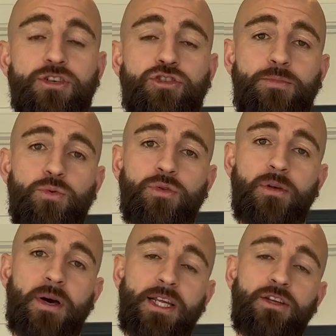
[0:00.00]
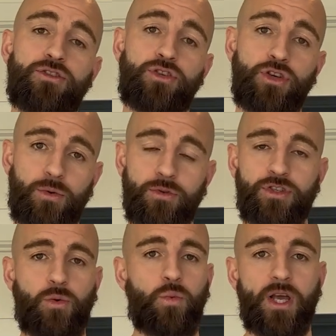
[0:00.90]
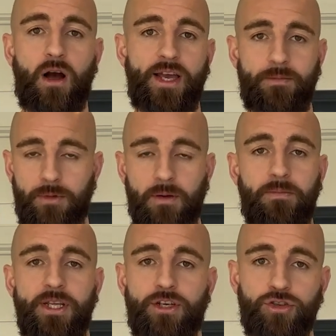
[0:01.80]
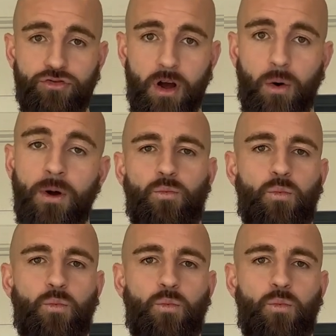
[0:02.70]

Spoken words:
distribute the money to you. So we are in complete control.